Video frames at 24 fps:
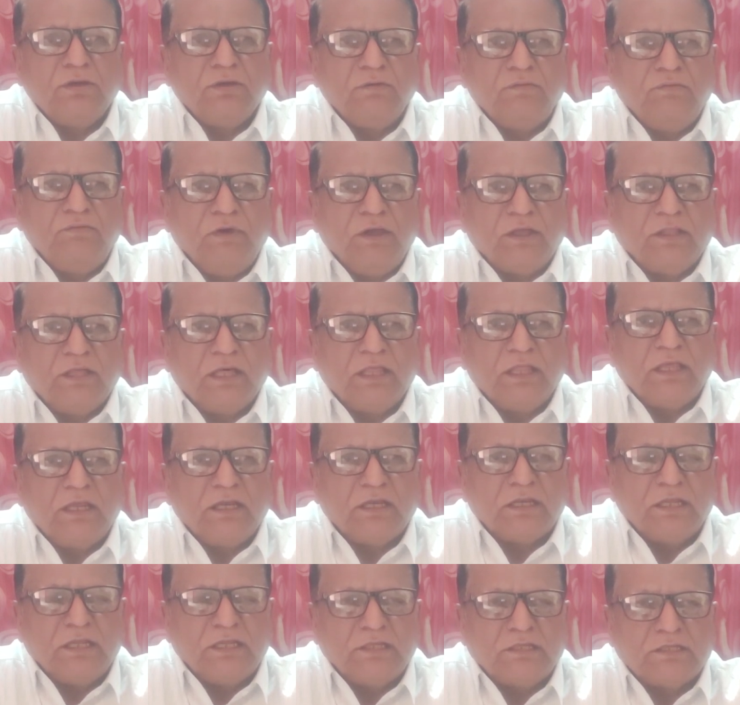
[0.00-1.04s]
whether
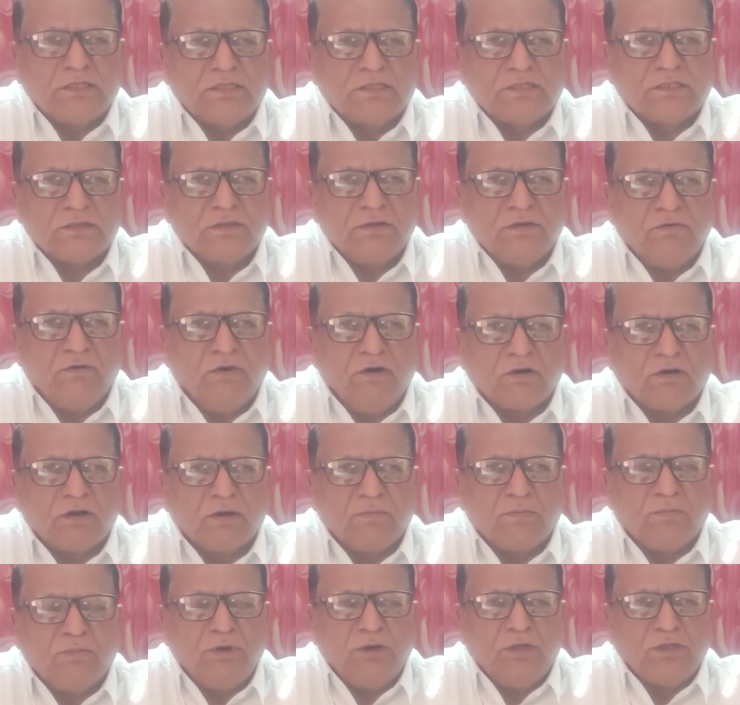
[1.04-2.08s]
it is water
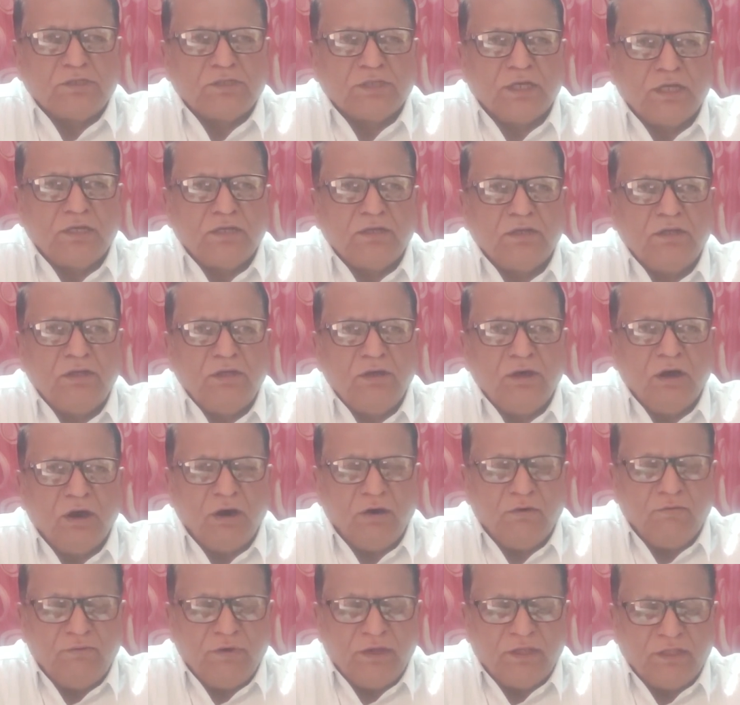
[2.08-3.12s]
pollution,
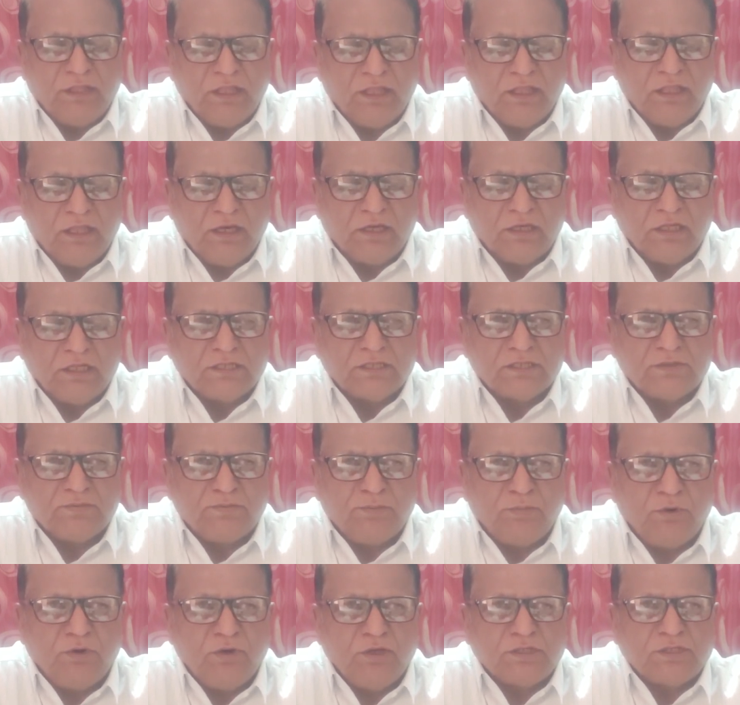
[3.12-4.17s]
or whether it is
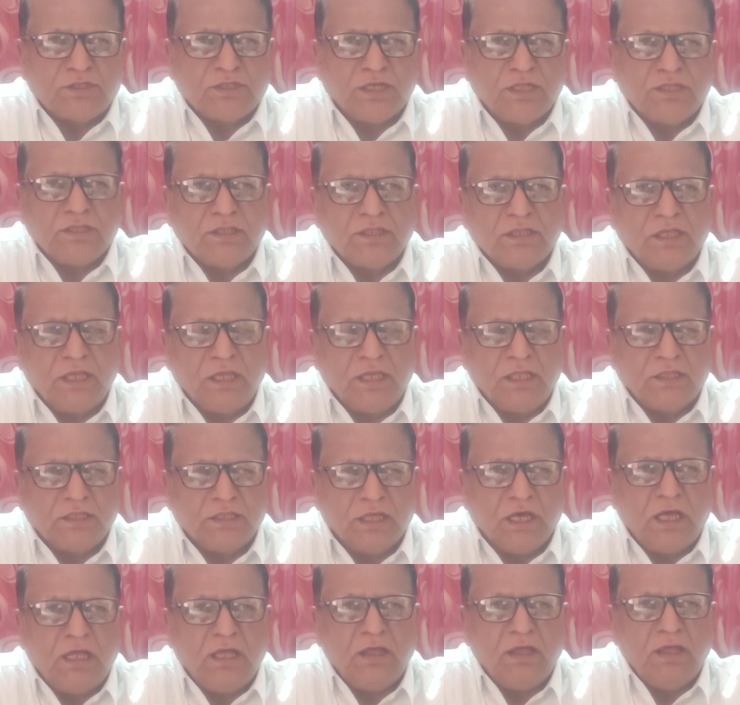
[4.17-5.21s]
pollution in
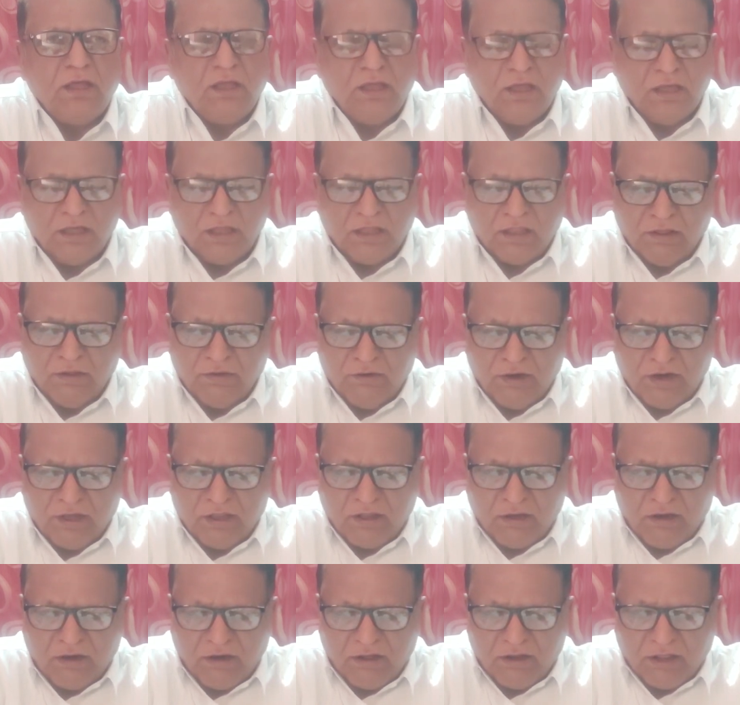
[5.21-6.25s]
the
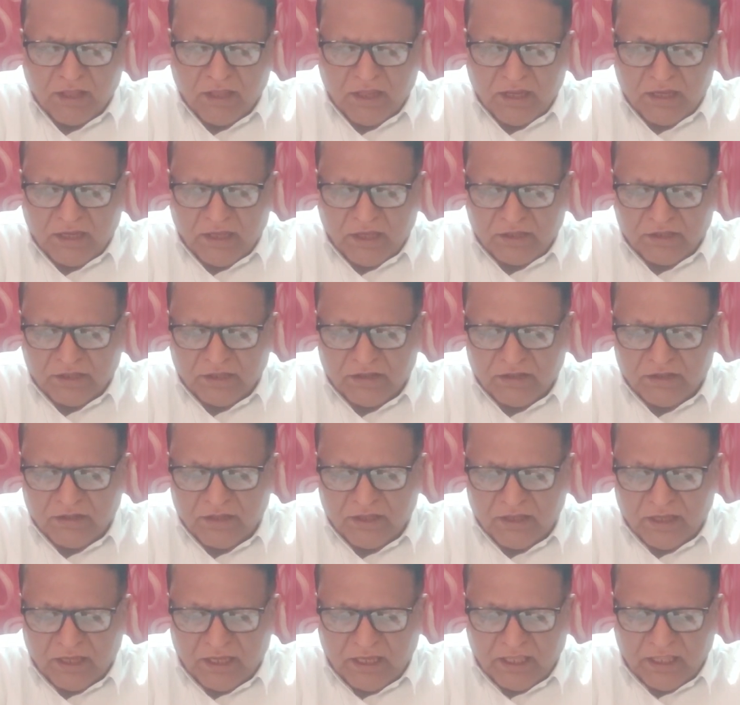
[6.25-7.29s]
river or any other
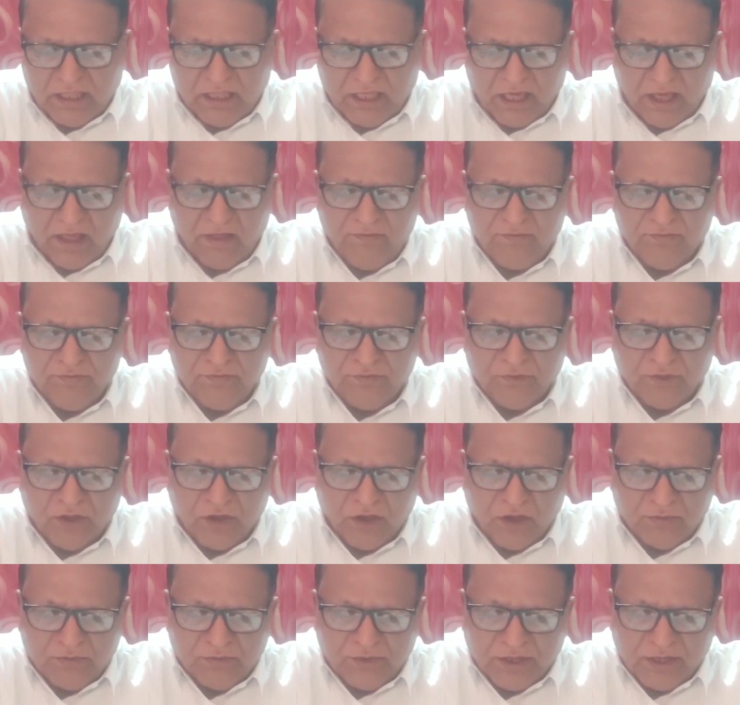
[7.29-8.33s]
area
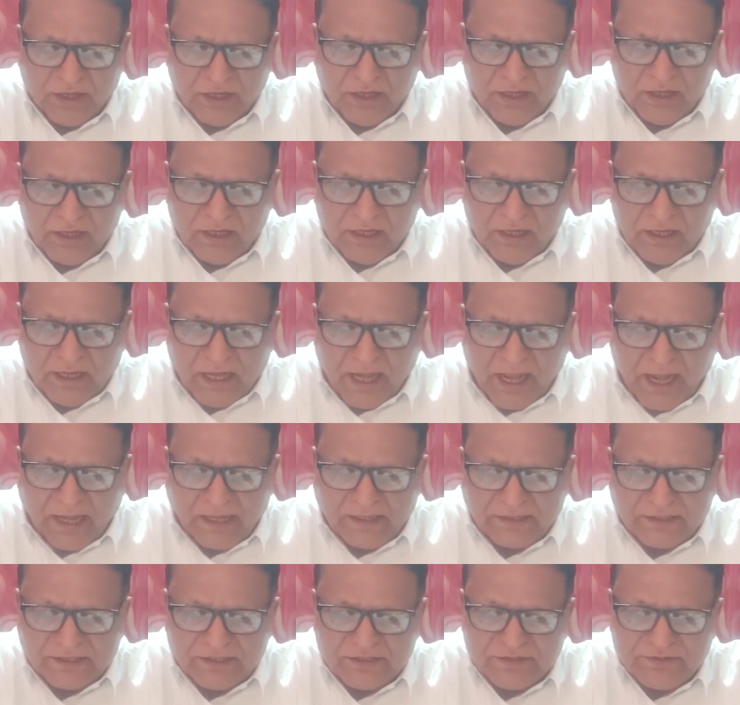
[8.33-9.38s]
of the
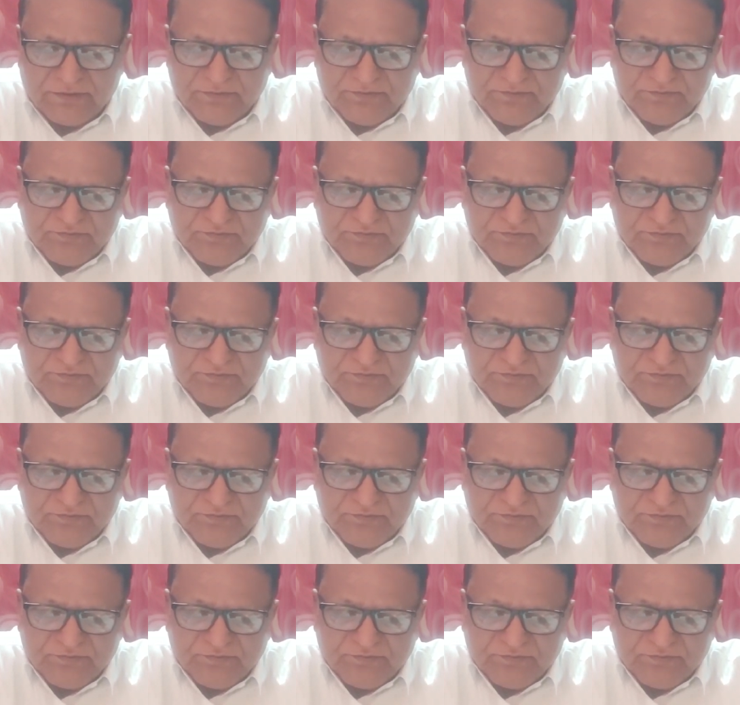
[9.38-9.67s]
lands.